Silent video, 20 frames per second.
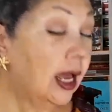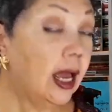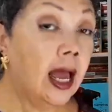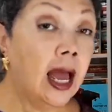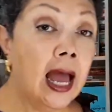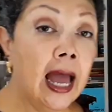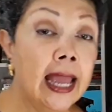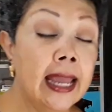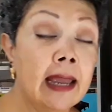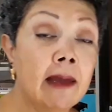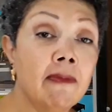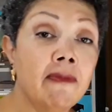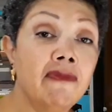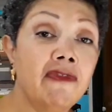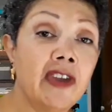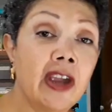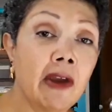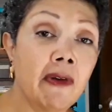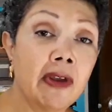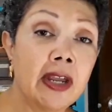I am
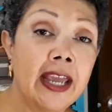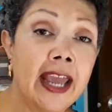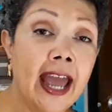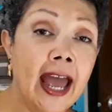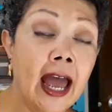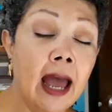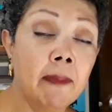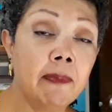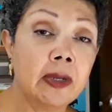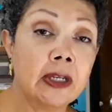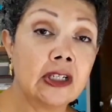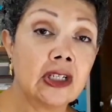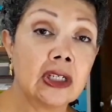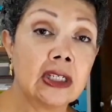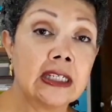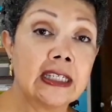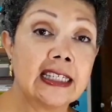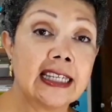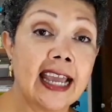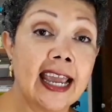very happy to
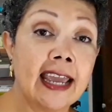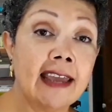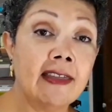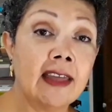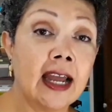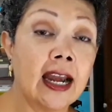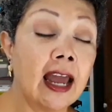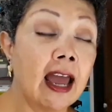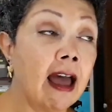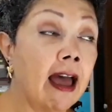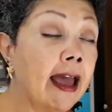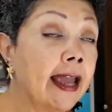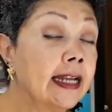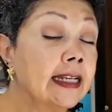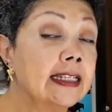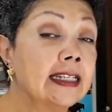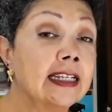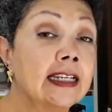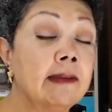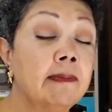say that I
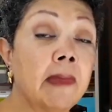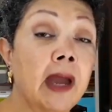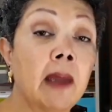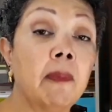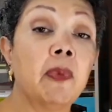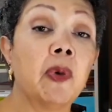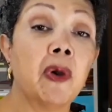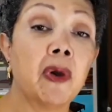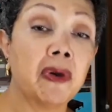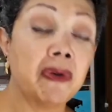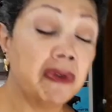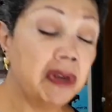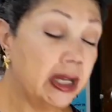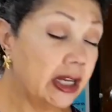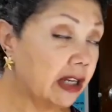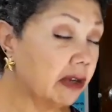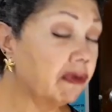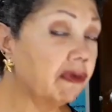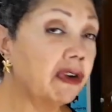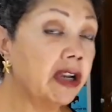did my Puerto
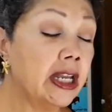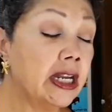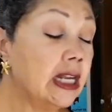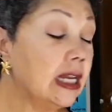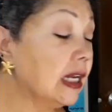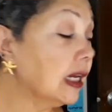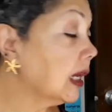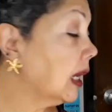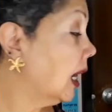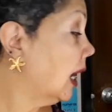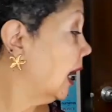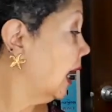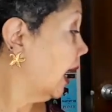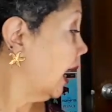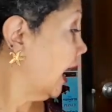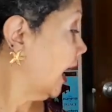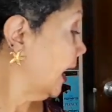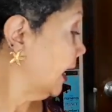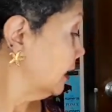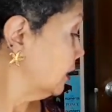Rican reading.
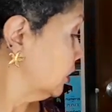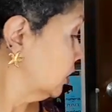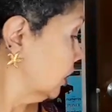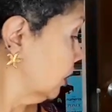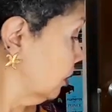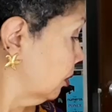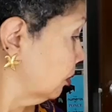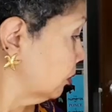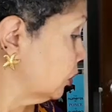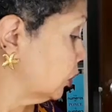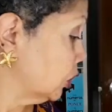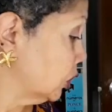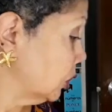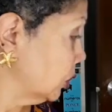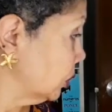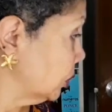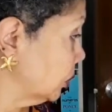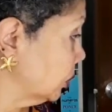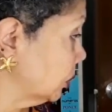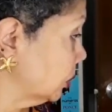I told
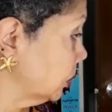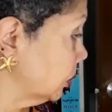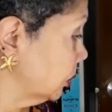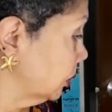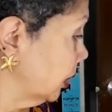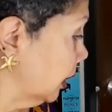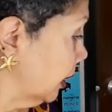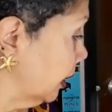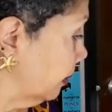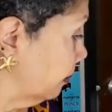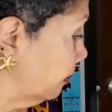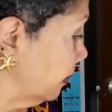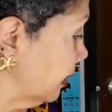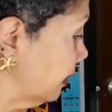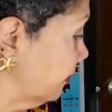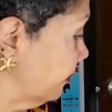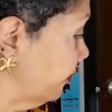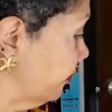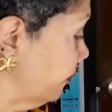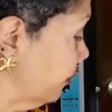you
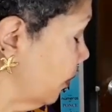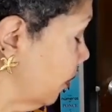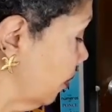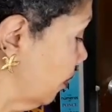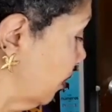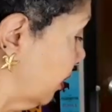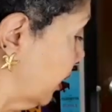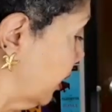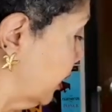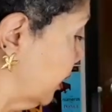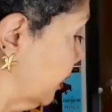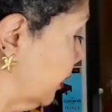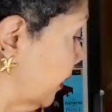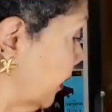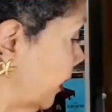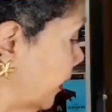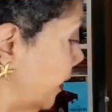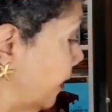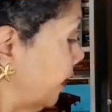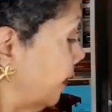before
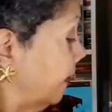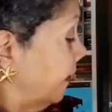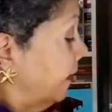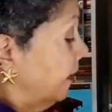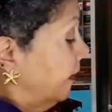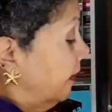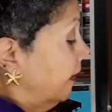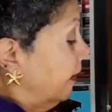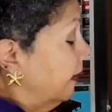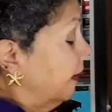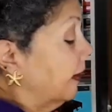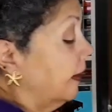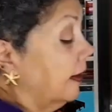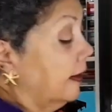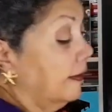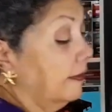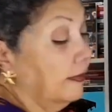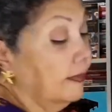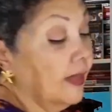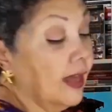
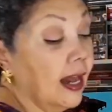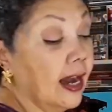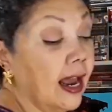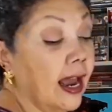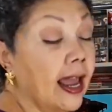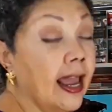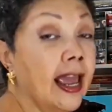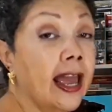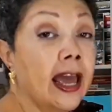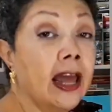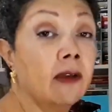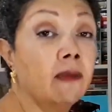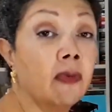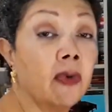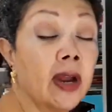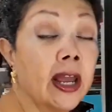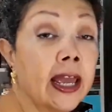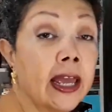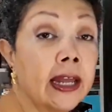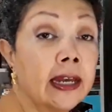that I had
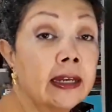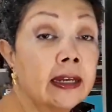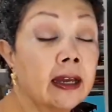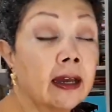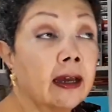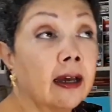read